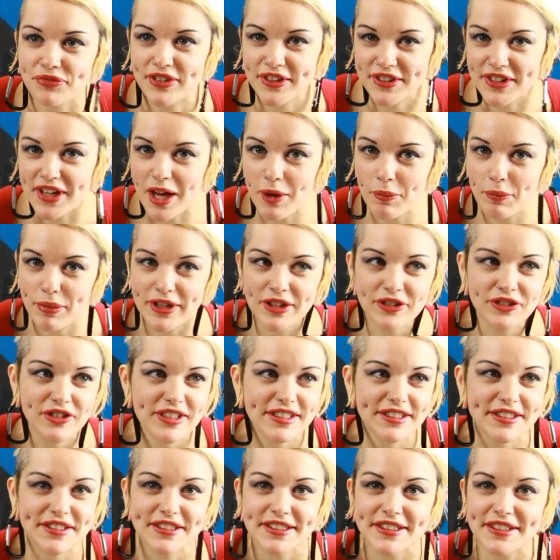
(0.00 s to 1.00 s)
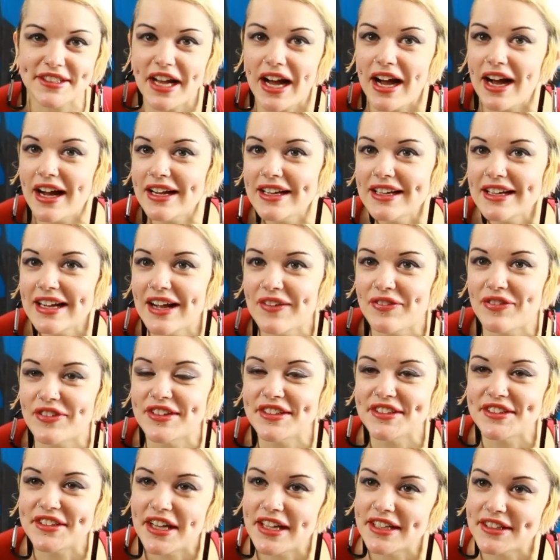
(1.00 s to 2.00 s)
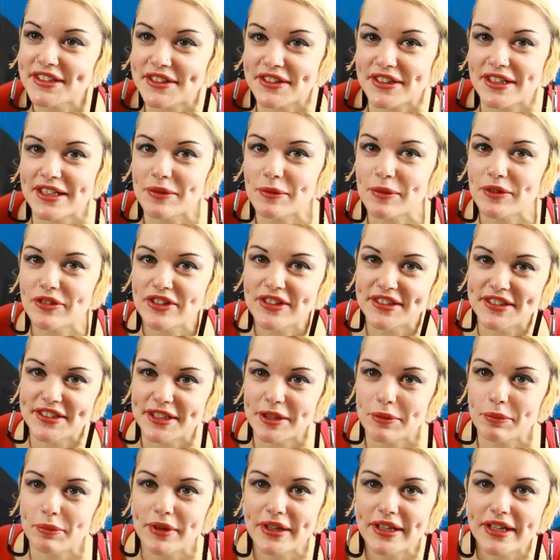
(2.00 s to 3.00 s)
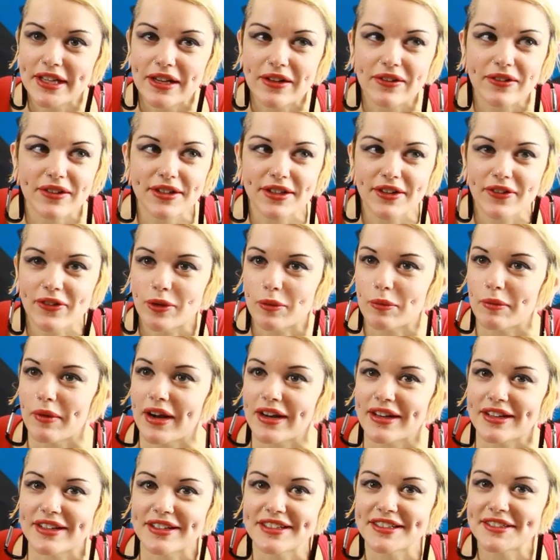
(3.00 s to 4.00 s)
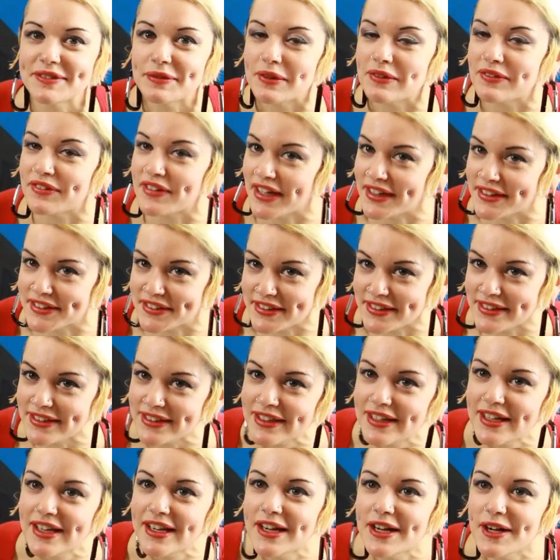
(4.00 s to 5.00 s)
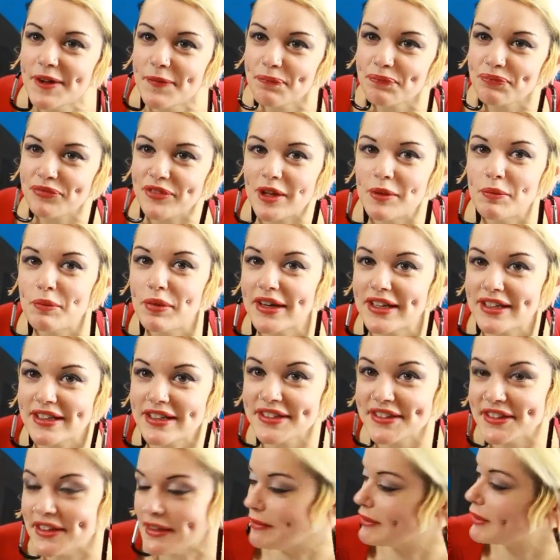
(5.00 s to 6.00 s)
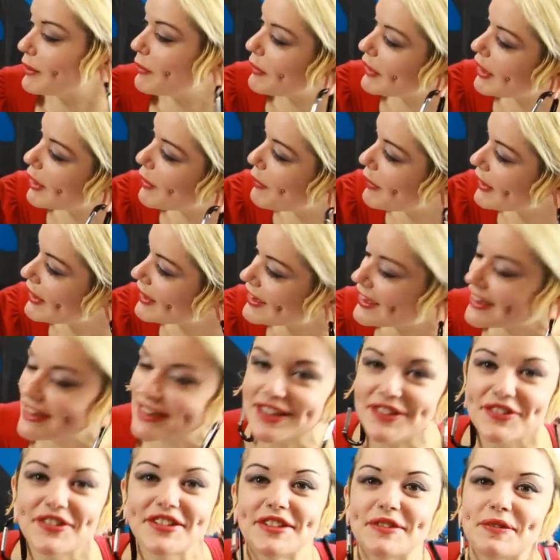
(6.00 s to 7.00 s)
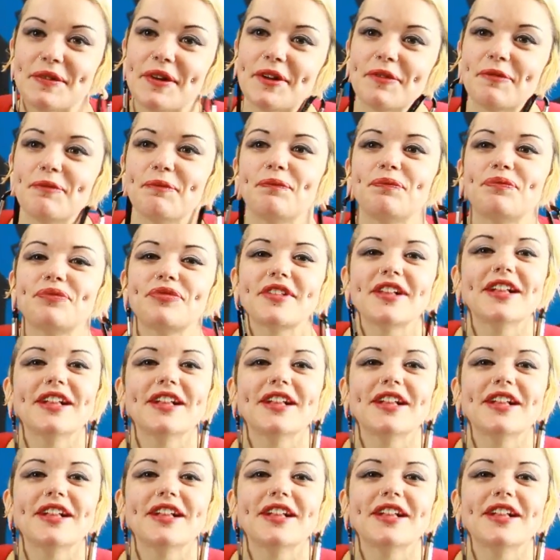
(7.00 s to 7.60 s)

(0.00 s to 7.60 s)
The dot pitch isn't as high at this size screen, which isn't a big deal on other monitors we've tested, but it does seem to be a bigger deal on this one.